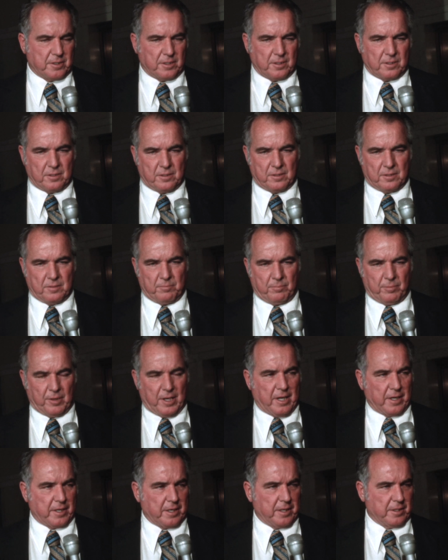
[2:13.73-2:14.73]
It
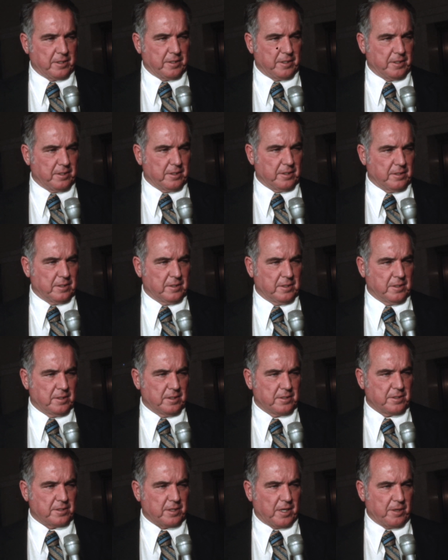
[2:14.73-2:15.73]
blocking the
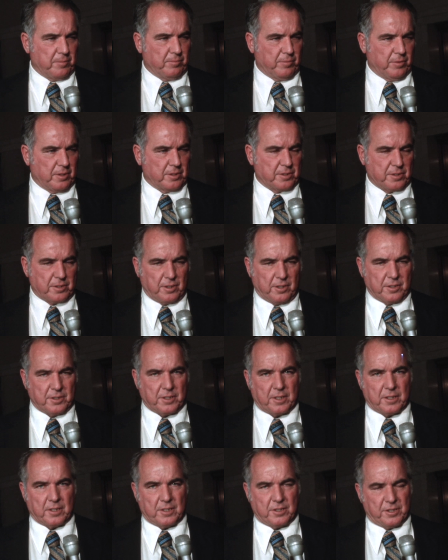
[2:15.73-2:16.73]
uh, sidewalks,
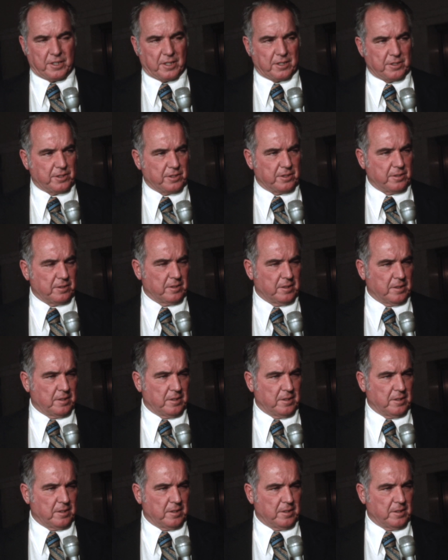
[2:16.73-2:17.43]
causing congestion,